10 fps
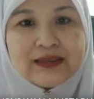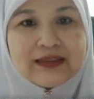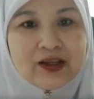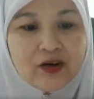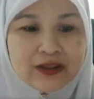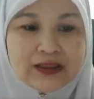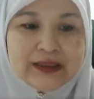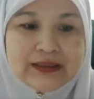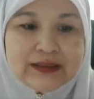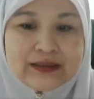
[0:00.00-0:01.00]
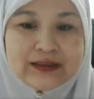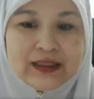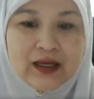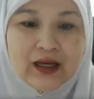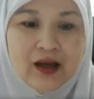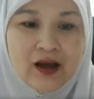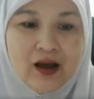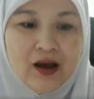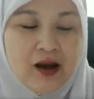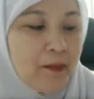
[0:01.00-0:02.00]
the author's
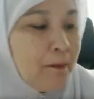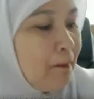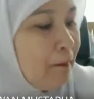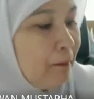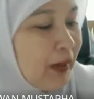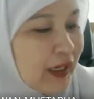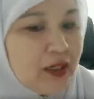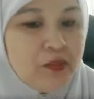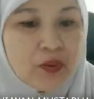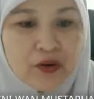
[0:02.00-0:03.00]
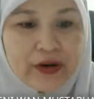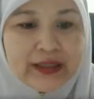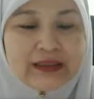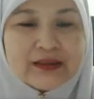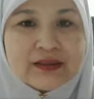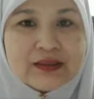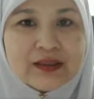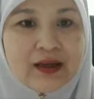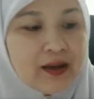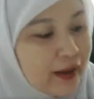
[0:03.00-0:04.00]
main points
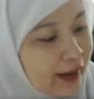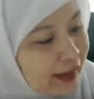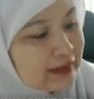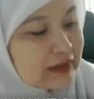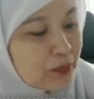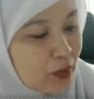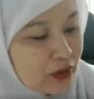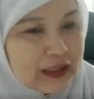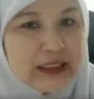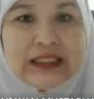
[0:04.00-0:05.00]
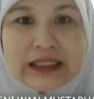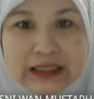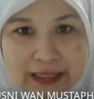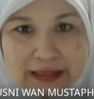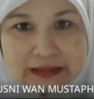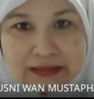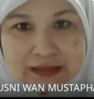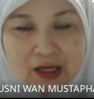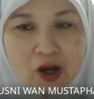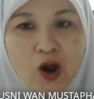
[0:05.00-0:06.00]
and supporting details.